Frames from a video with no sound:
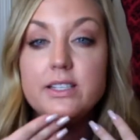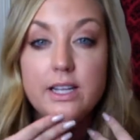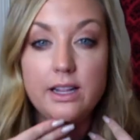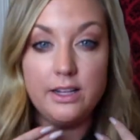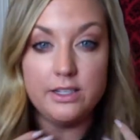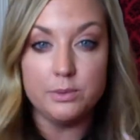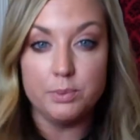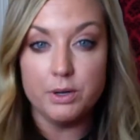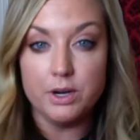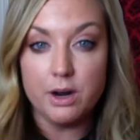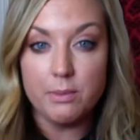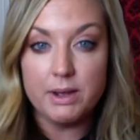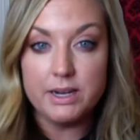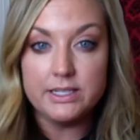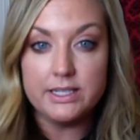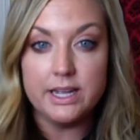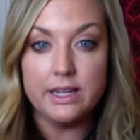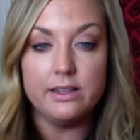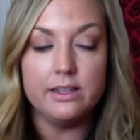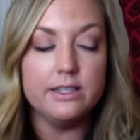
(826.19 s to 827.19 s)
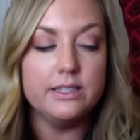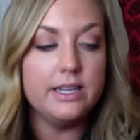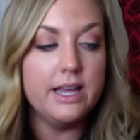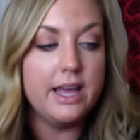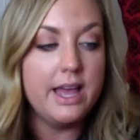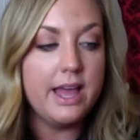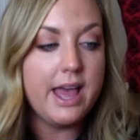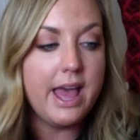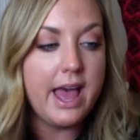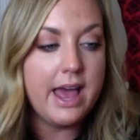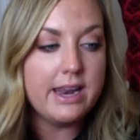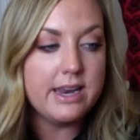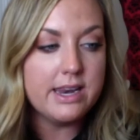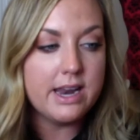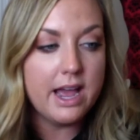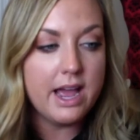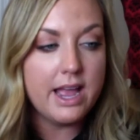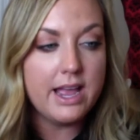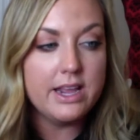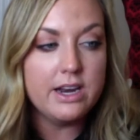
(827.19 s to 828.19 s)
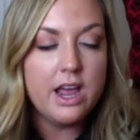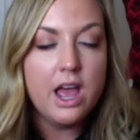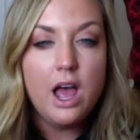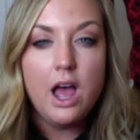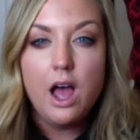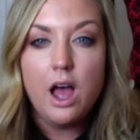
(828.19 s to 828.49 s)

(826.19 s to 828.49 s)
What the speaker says: I like to put it on my décolleté at night.